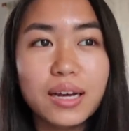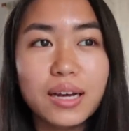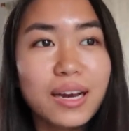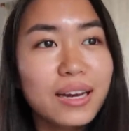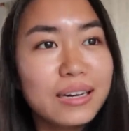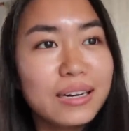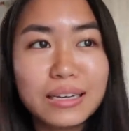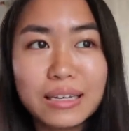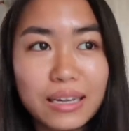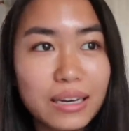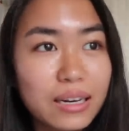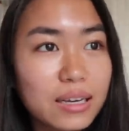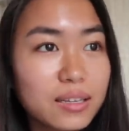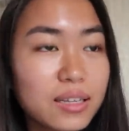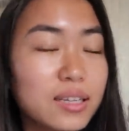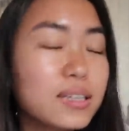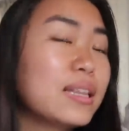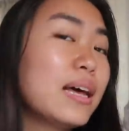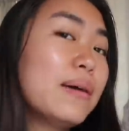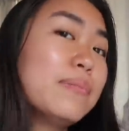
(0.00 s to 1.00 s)
that I didn't get in.
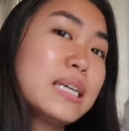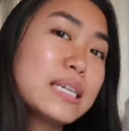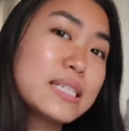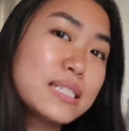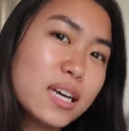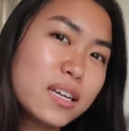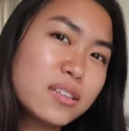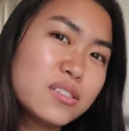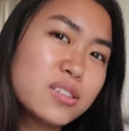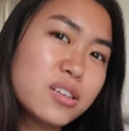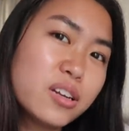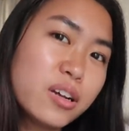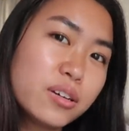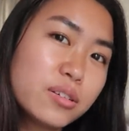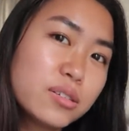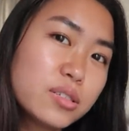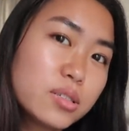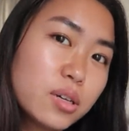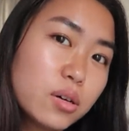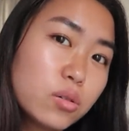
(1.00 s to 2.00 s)
Like, that makes sense, you
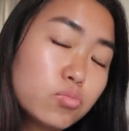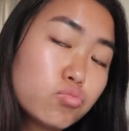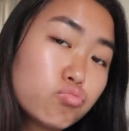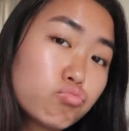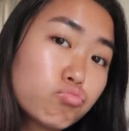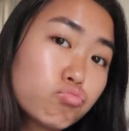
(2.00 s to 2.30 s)
know? So,